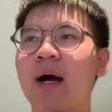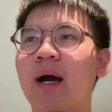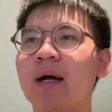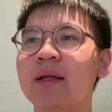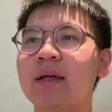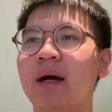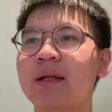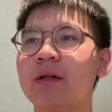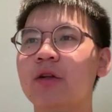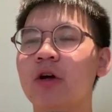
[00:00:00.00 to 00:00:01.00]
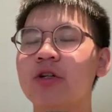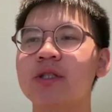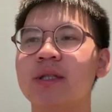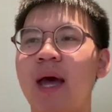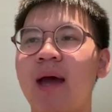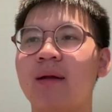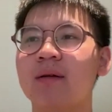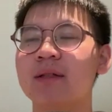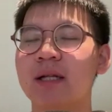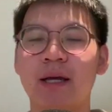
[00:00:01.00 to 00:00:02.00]
I think not just that.
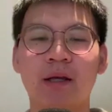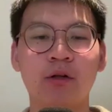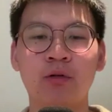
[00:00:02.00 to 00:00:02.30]
It's like